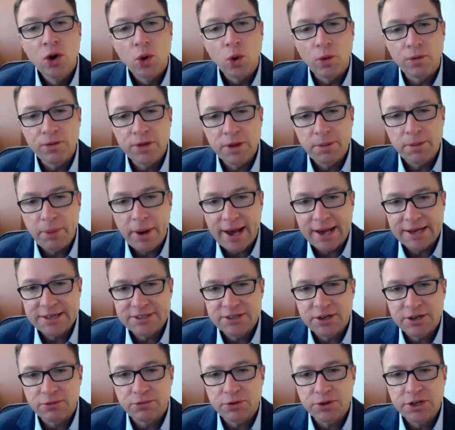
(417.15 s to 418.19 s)
over the past
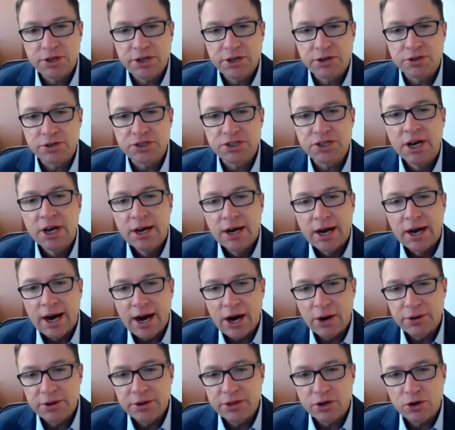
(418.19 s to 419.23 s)
several years,
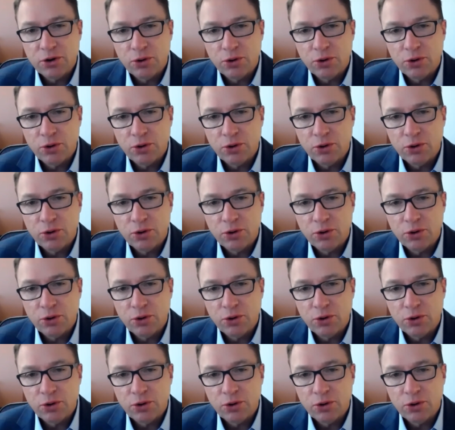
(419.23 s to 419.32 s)
how did the